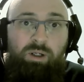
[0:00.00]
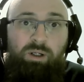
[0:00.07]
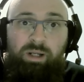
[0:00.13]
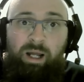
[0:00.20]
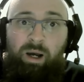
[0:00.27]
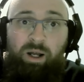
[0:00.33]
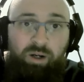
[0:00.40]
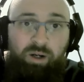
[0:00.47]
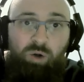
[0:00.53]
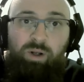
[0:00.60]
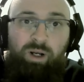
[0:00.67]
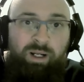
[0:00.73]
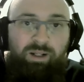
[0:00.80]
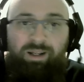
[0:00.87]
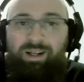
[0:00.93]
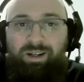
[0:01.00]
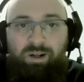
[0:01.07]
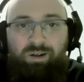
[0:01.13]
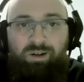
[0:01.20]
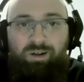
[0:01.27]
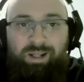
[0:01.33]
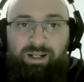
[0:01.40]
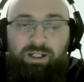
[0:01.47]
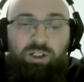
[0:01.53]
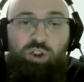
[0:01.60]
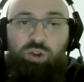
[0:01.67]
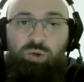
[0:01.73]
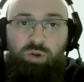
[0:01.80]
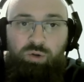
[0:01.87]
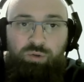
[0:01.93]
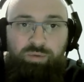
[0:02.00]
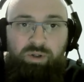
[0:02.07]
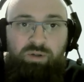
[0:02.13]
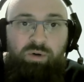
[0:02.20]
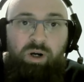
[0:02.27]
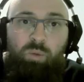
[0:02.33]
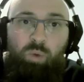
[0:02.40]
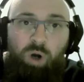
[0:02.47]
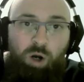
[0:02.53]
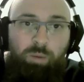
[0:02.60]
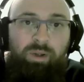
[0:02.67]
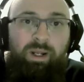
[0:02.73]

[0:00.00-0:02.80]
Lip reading: Now, I know that, like, they didn't shoot the 3 very well,